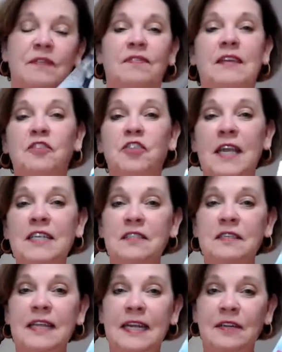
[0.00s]
They've
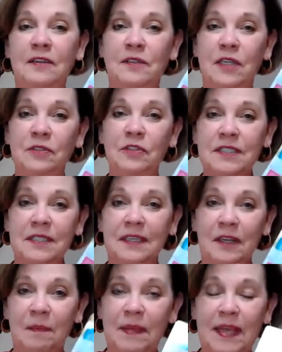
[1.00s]
changed the download just a
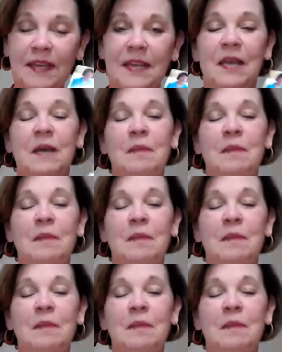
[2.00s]
little bit,